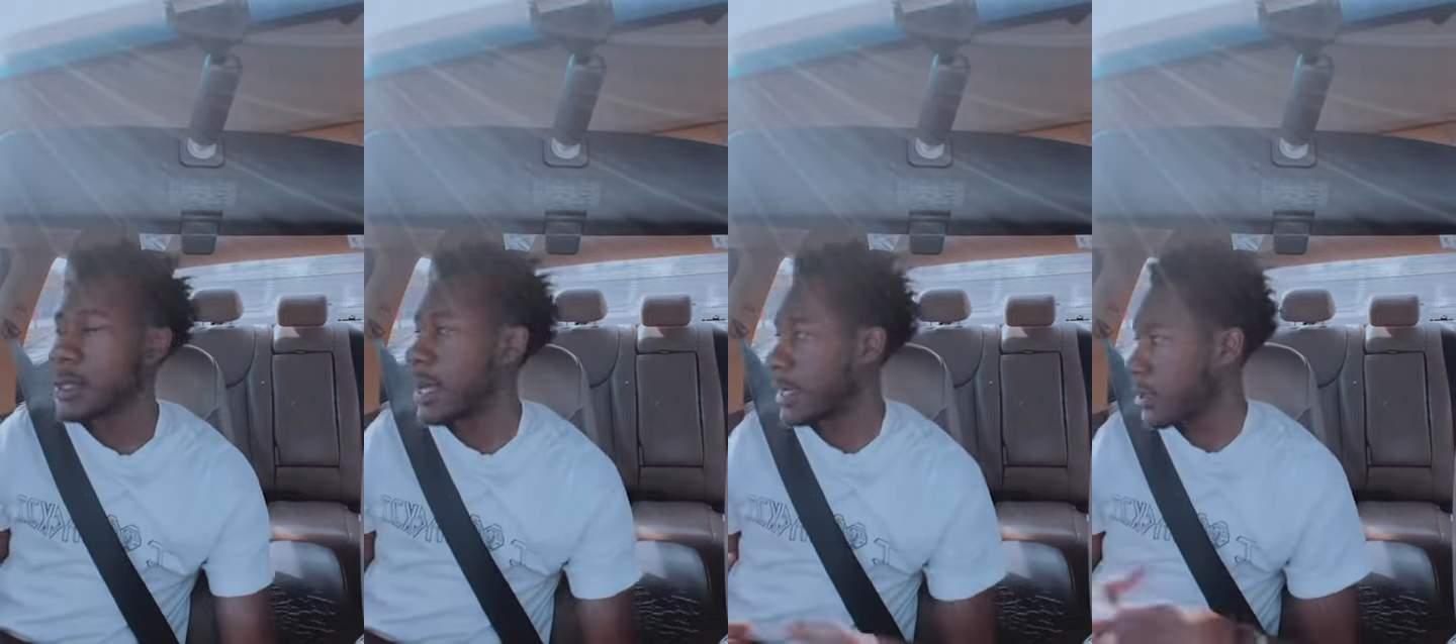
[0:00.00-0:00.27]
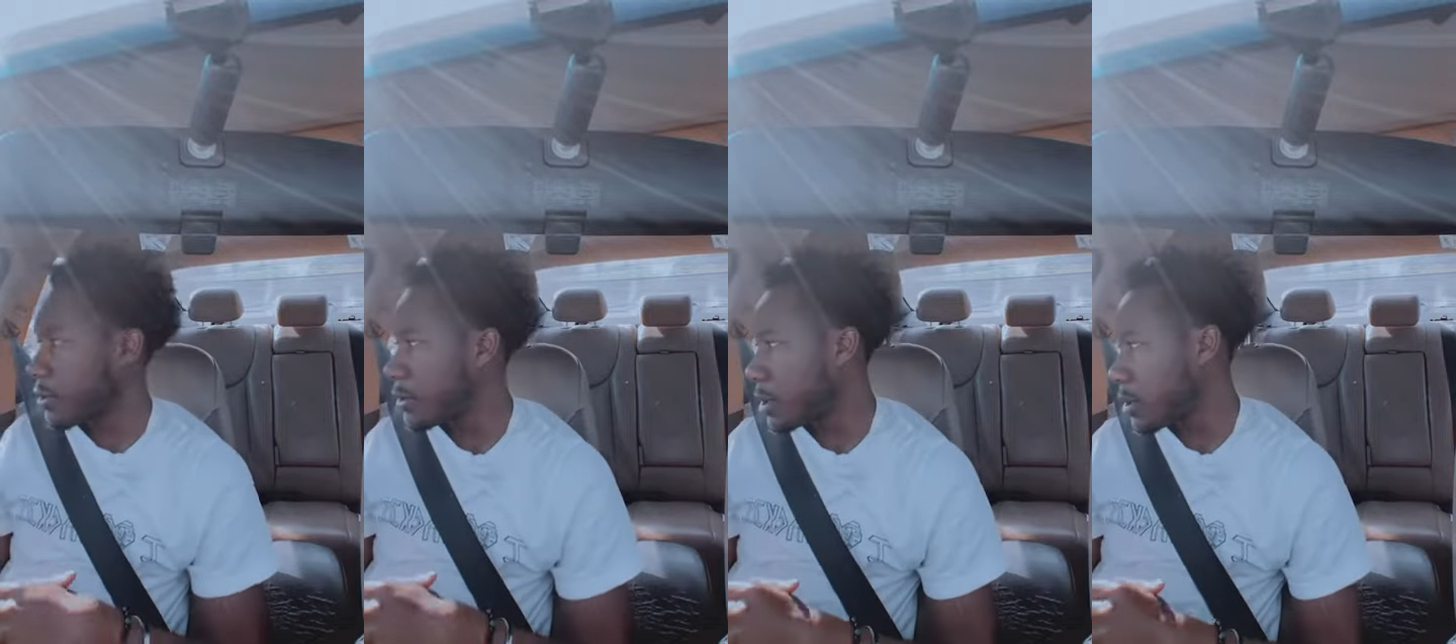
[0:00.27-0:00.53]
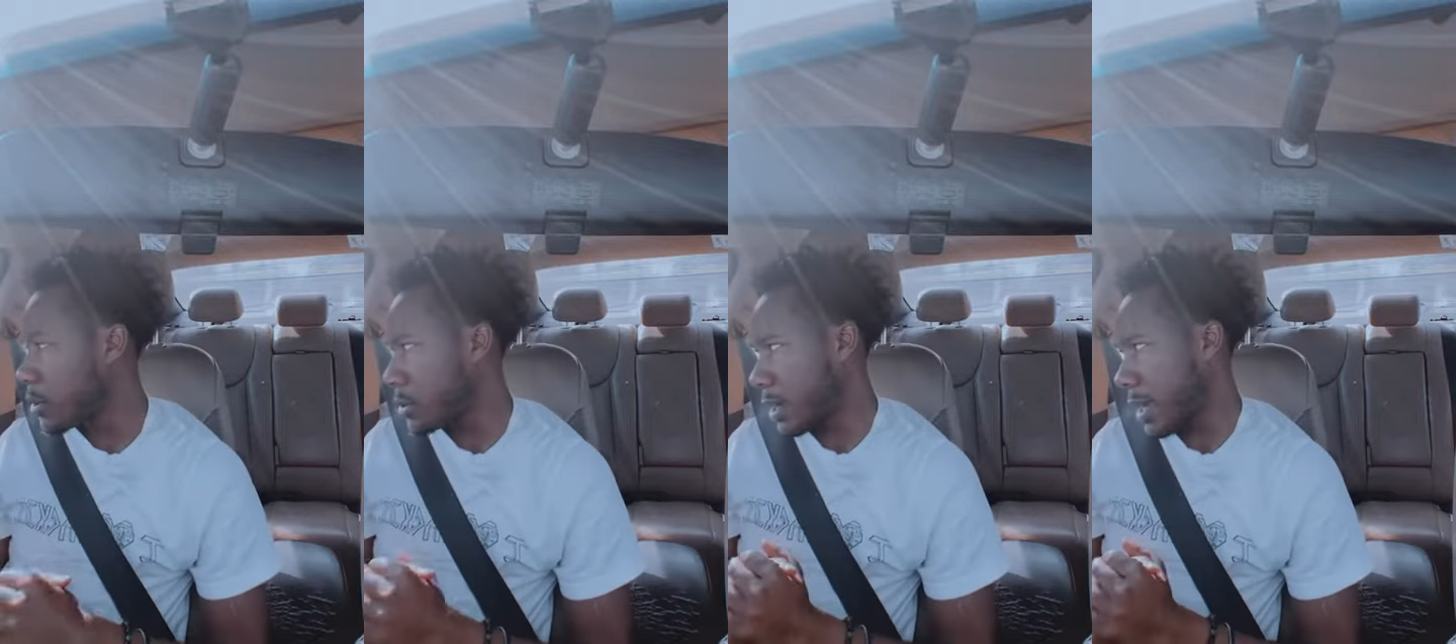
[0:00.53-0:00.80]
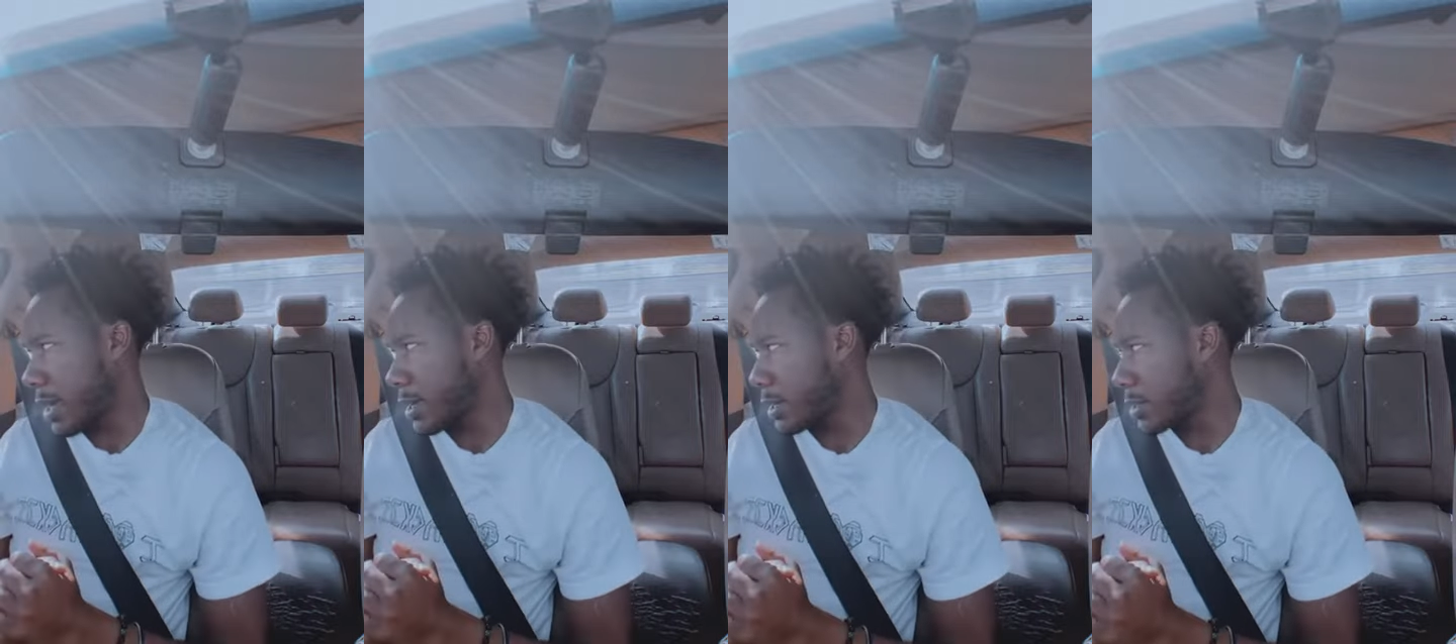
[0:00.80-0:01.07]
Like, you know,
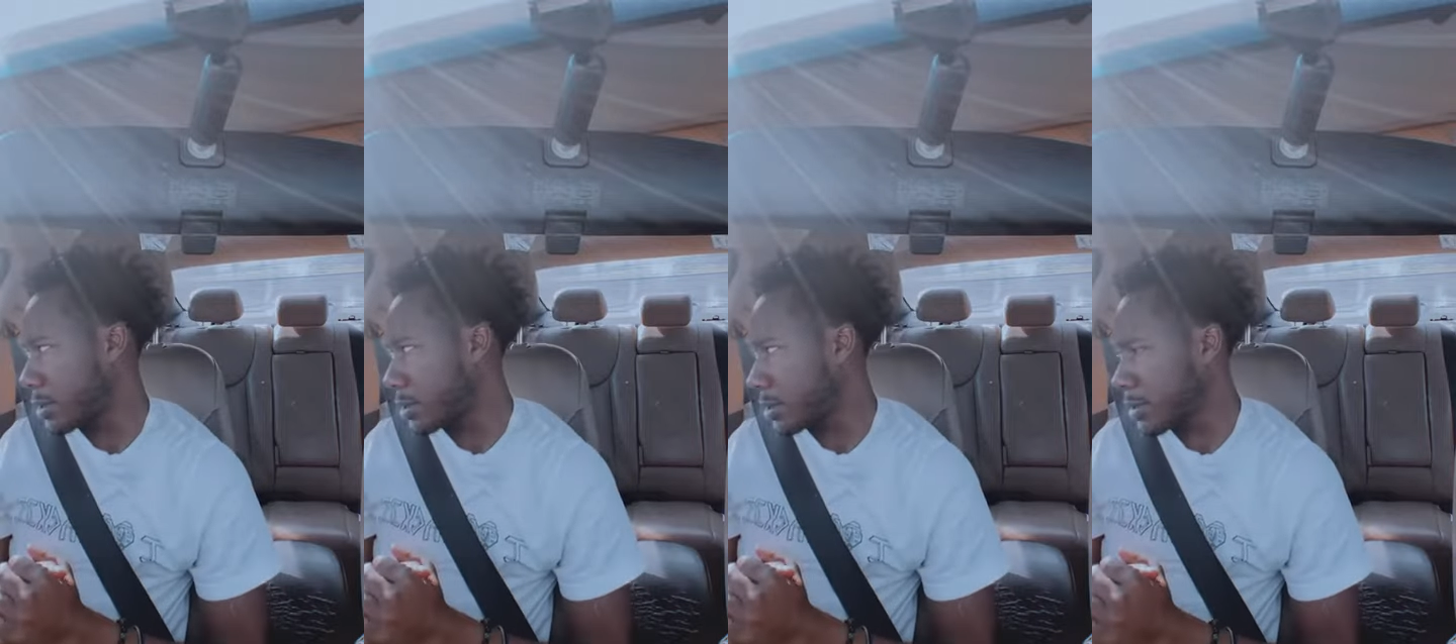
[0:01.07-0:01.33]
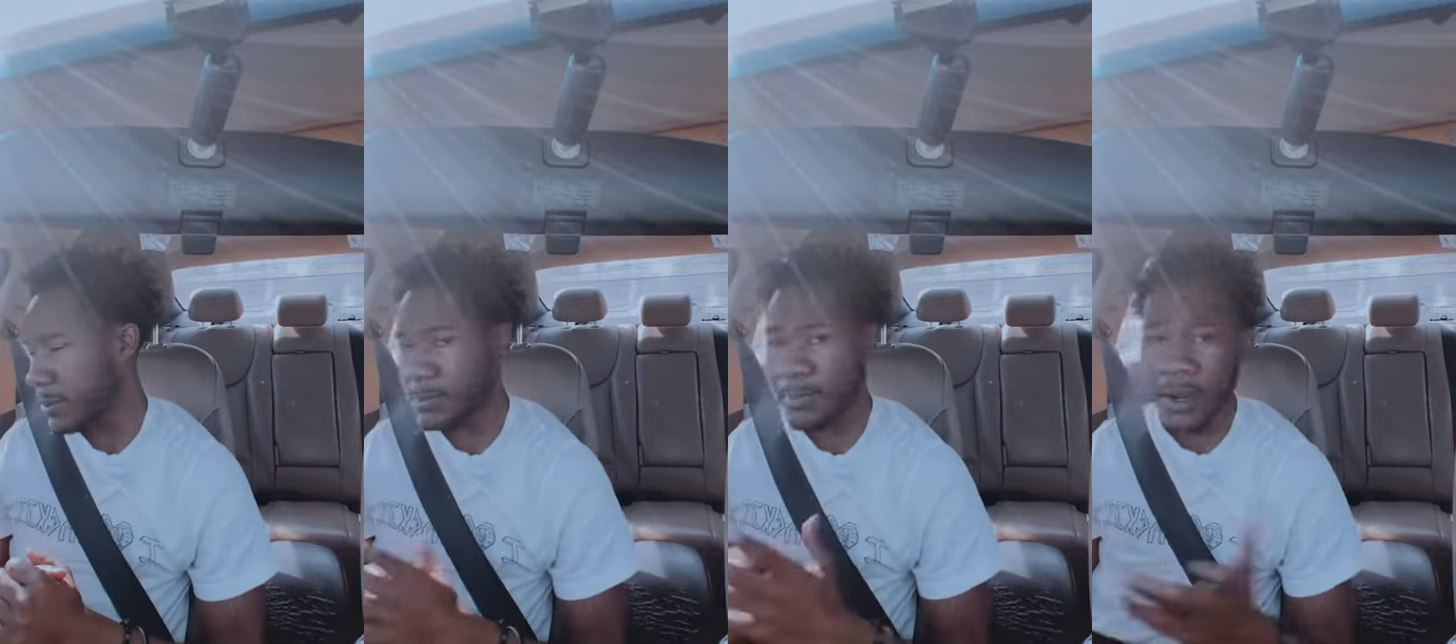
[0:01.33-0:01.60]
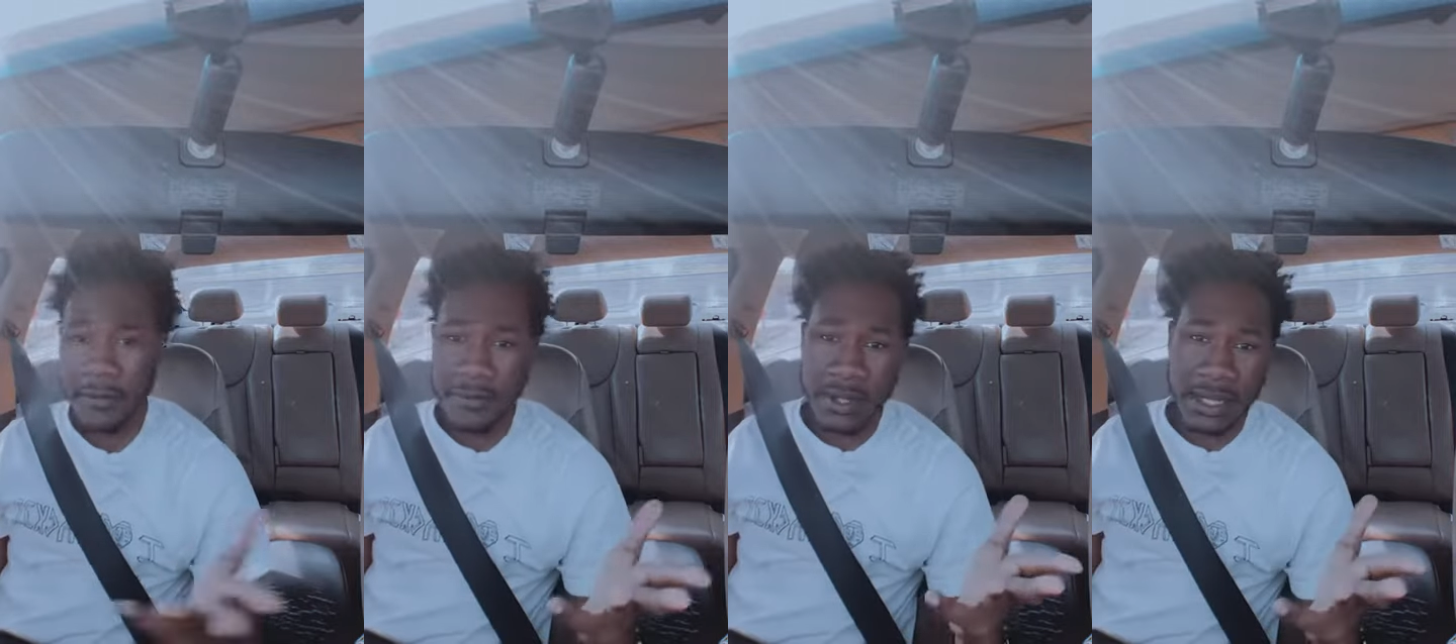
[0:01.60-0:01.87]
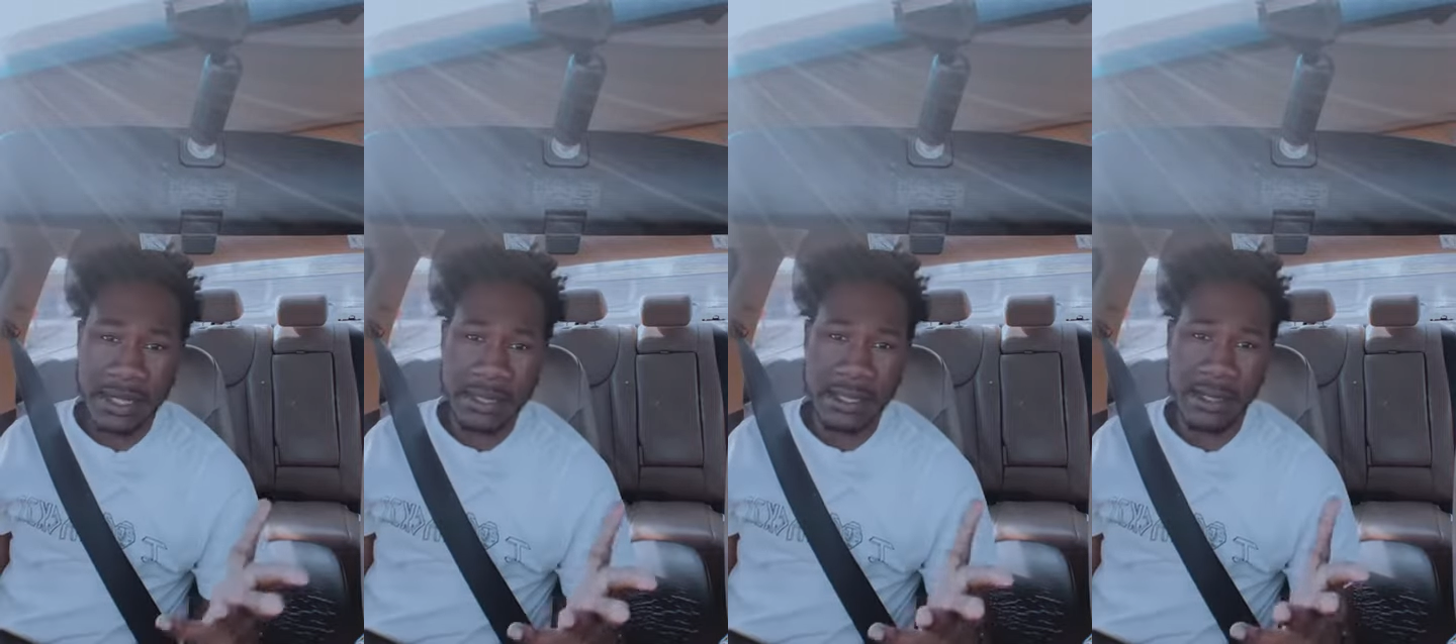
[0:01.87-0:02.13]
like, perfect
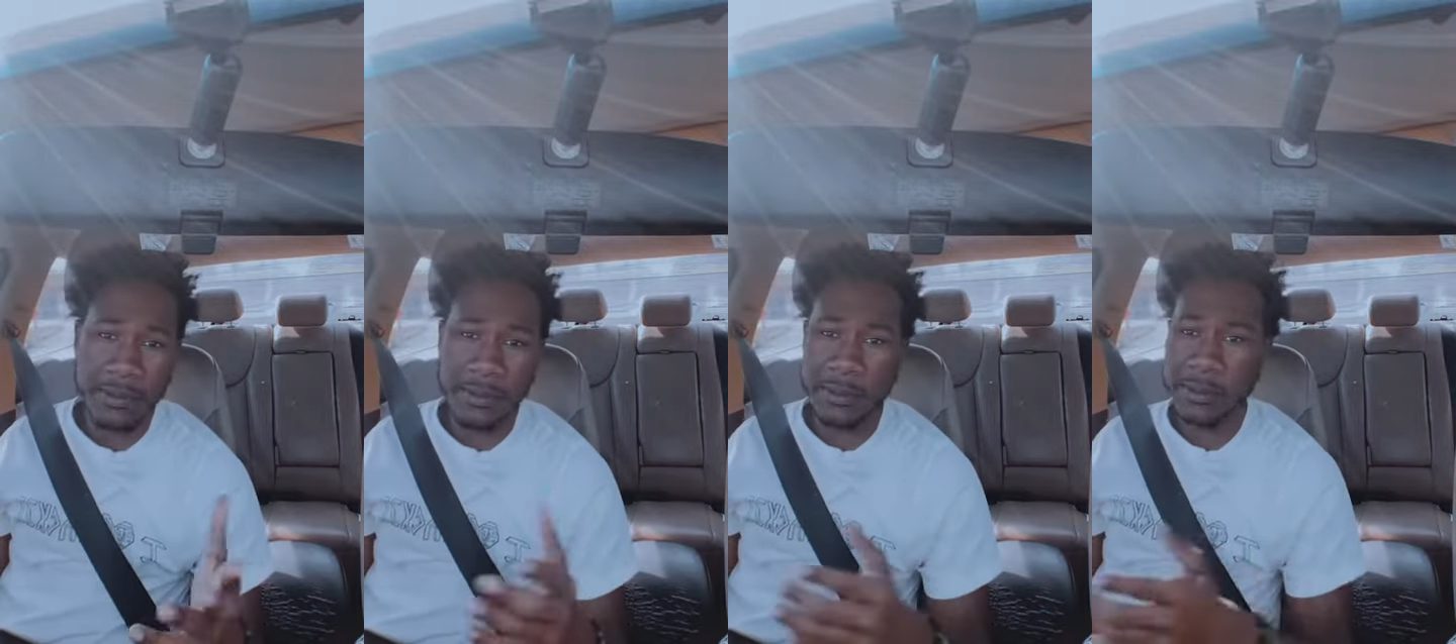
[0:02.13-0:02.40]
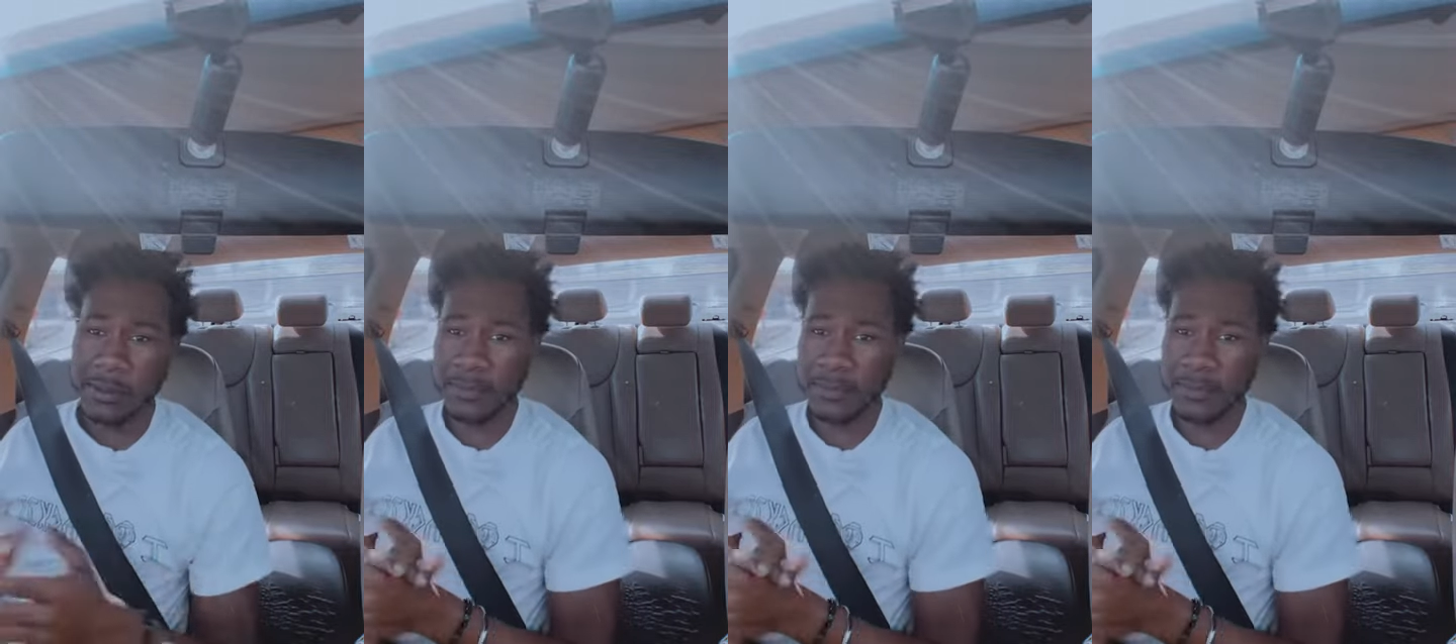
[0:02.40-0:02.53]
example.